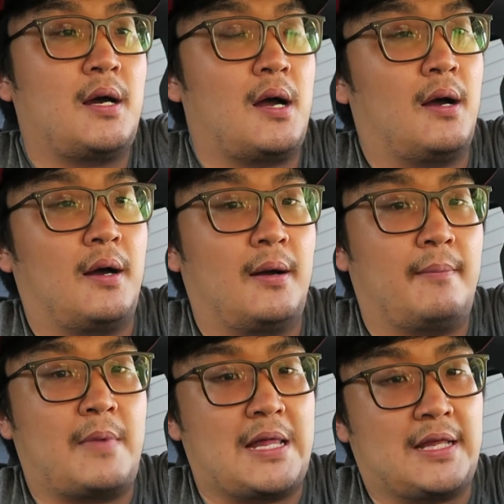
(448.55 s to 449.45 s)

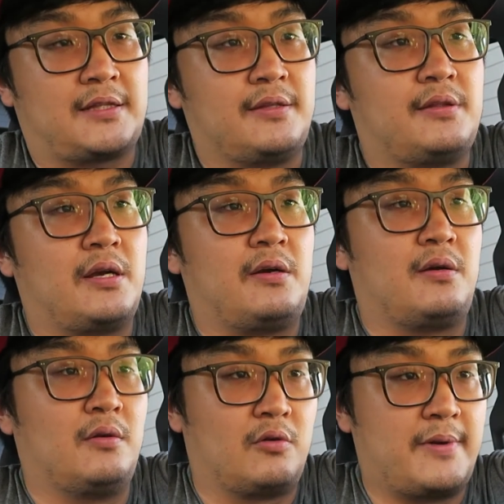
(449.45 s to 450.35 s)
I like the interior
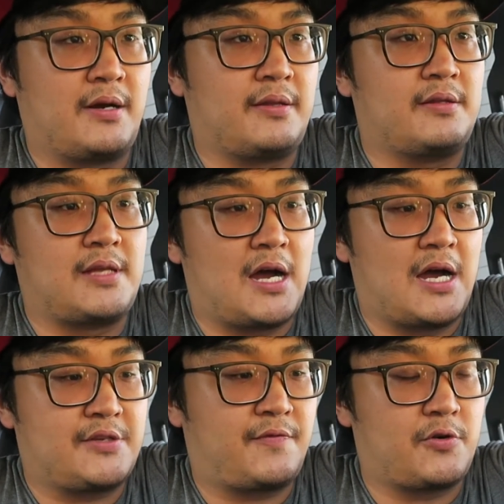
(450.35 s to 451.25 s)
a little better than the
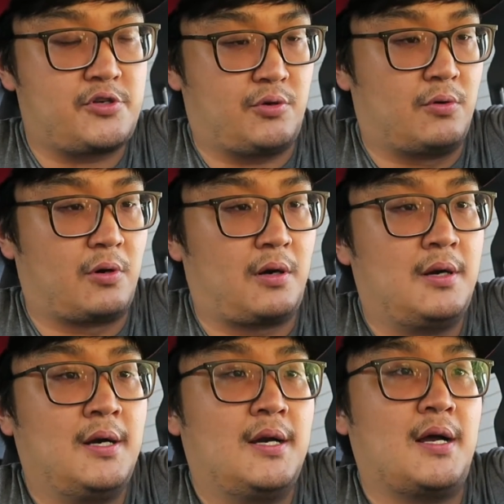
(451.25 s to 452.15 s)
Dodge for sure.
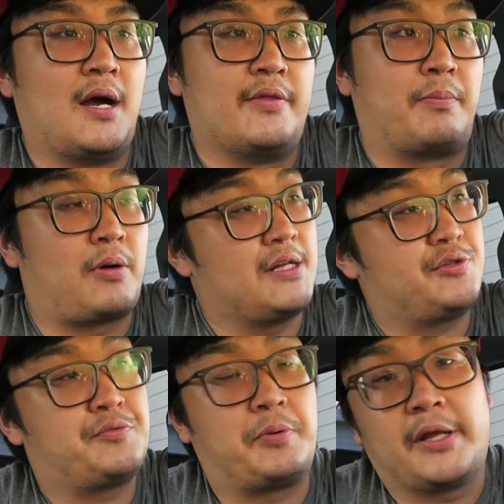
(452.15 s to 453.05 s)
The price
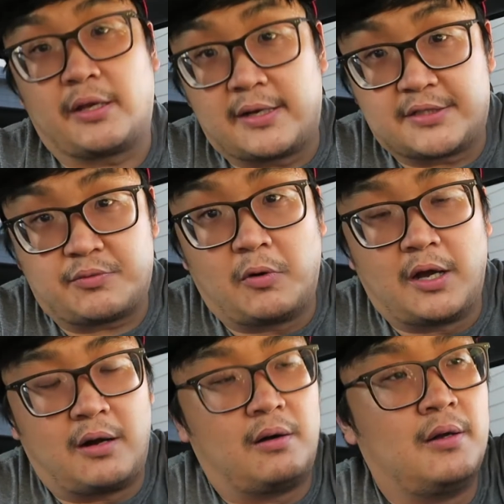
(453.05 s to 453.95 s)
is pretty good as
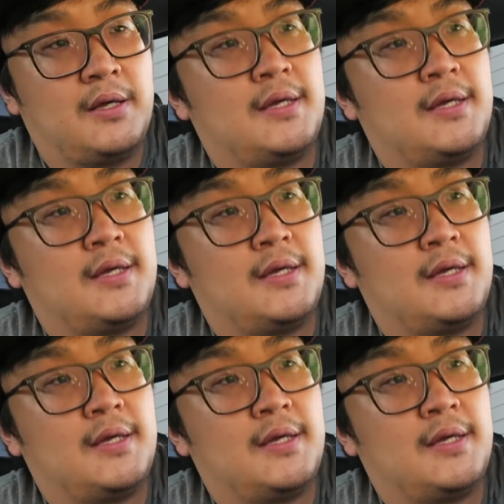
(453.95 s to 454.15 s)
well.